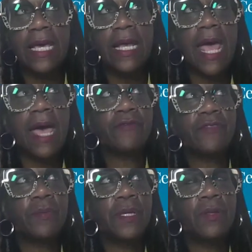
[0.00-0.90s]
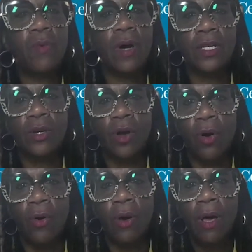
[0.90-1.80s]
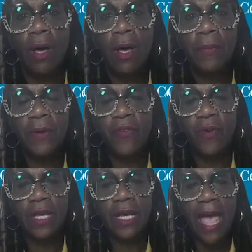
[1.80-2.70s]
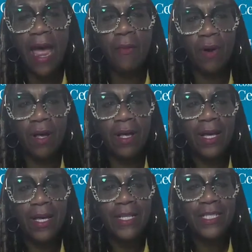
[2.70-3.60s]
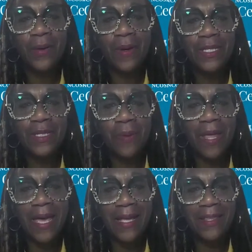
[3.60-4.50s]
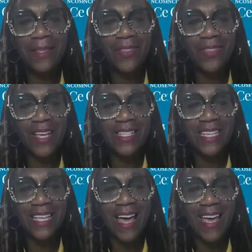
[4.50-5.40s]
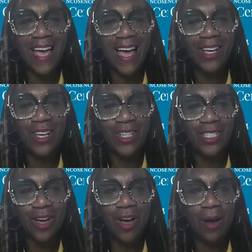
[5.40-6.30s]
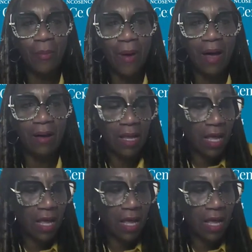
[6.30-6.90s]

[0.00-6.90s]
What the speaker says: then have to be the one to go before the camera to explain the things that I could talk about.